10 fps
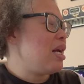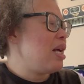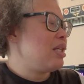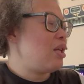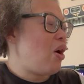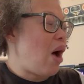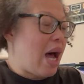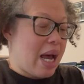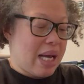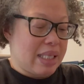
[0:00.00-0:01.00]
So
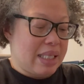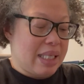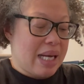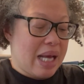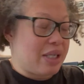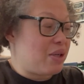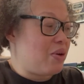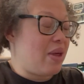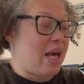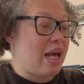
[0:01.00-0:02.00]
I did not do
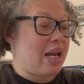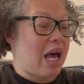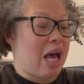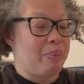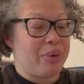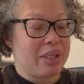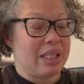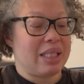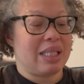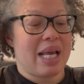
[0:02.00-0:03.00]
that. I put
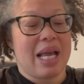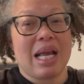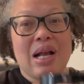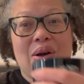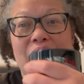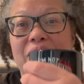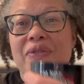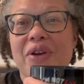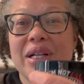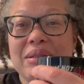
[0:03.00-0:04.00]
the saying on the
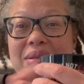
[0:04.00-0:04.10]
front.